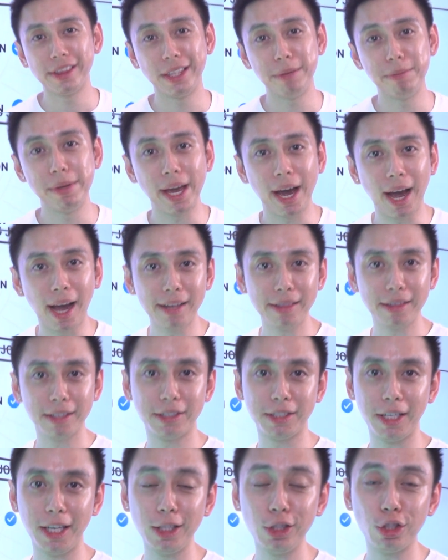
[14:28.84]
the behind the
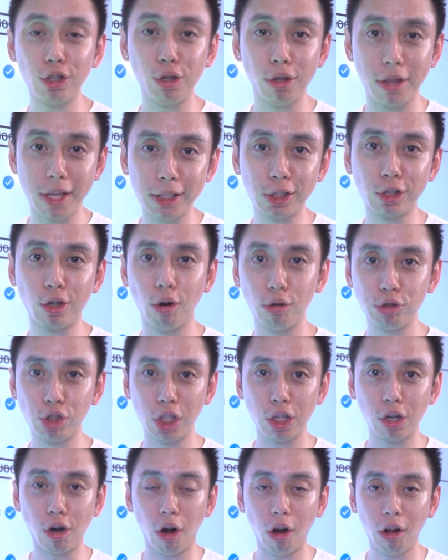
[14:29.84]
scenes to this
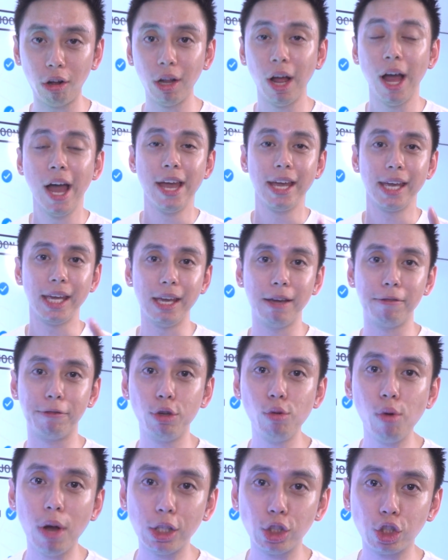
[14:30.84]
coaching call. If
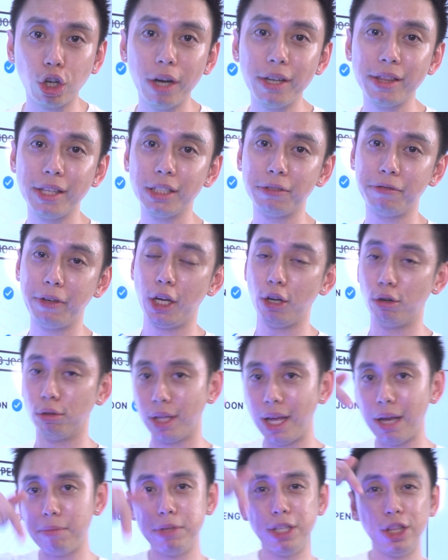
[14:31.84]
you enjoyed this video,
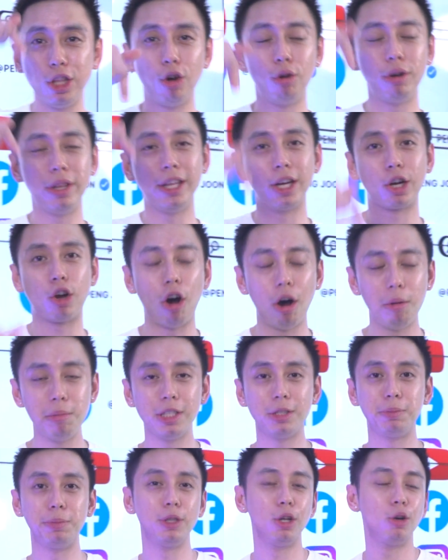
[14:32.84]
let me know in the
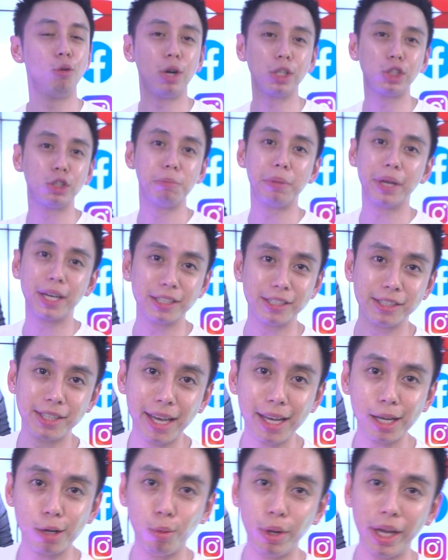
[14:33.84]
comments below what your biggest
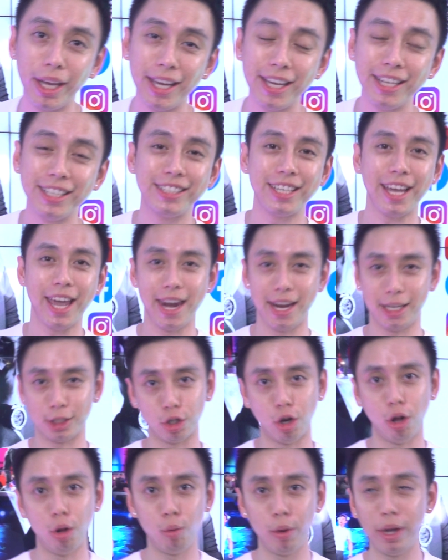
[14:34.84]
takeaway is. And
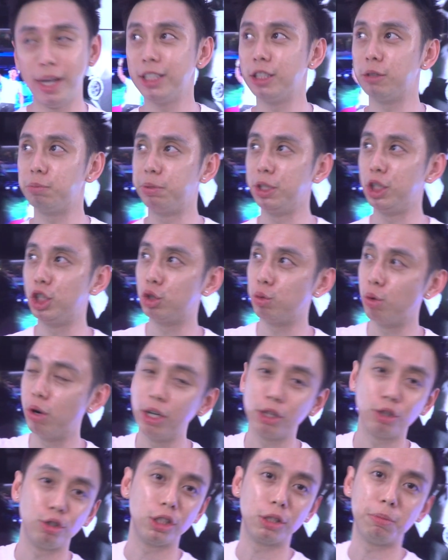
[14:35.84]
as always, be sure
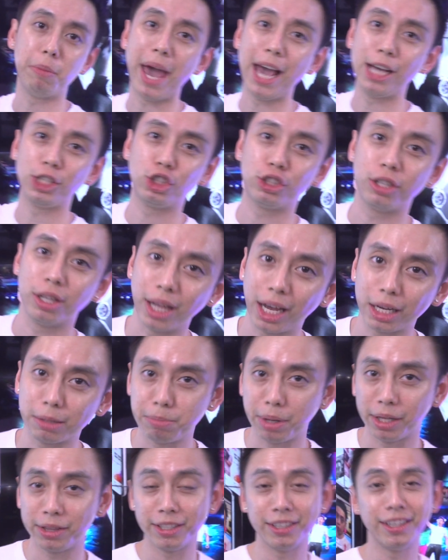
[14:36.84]
to smash the like
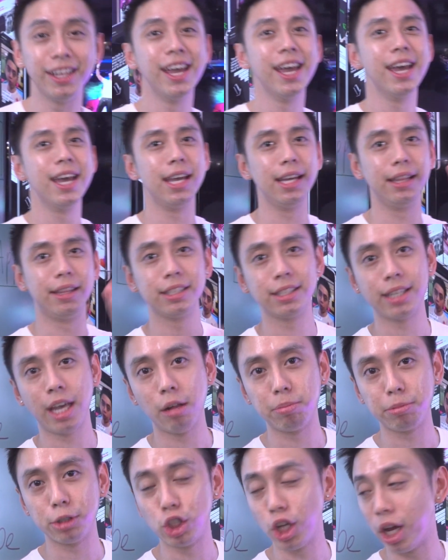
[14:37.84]
button. It does
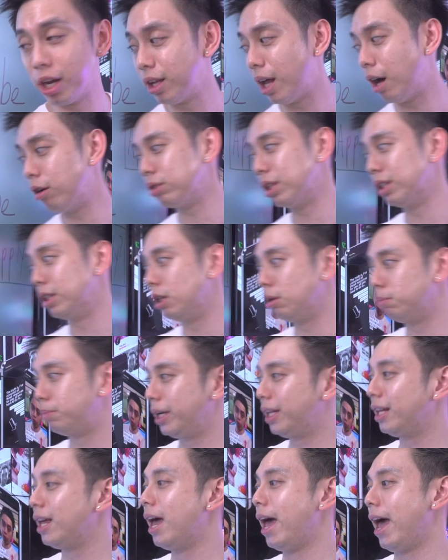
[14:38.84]
help the channel out a little
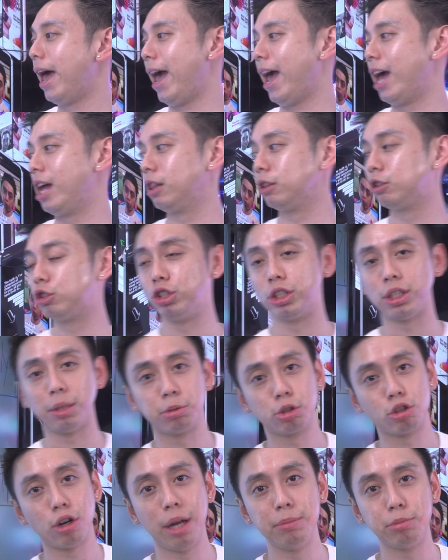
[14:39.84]
bit. And to
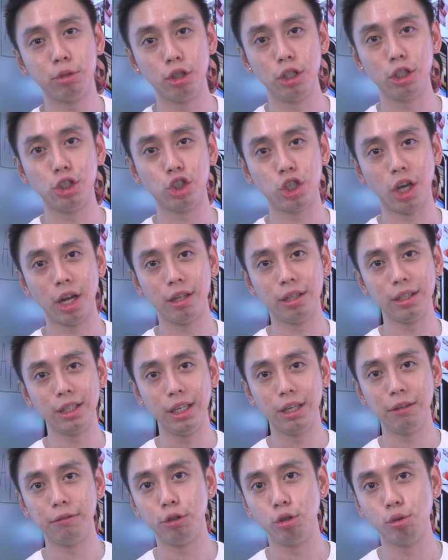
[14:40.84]
subscribe to this channel
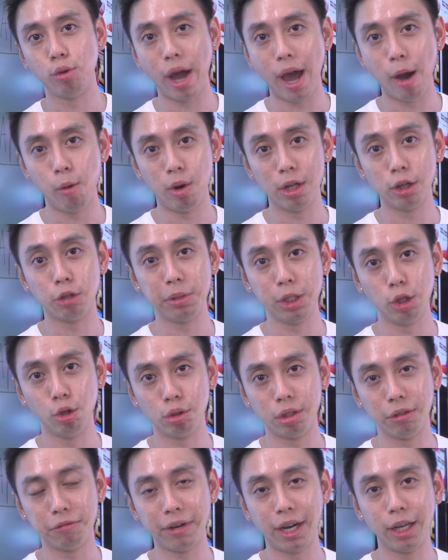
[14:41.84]
if you want to be
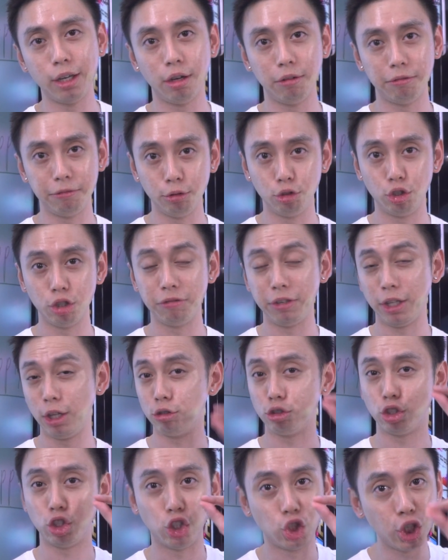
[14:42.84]
notified of future
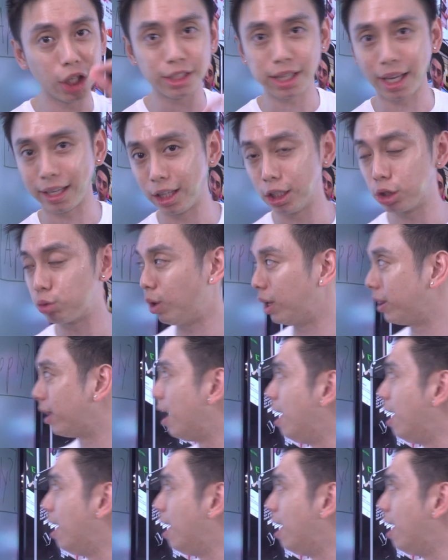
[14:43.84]
videos just like this one.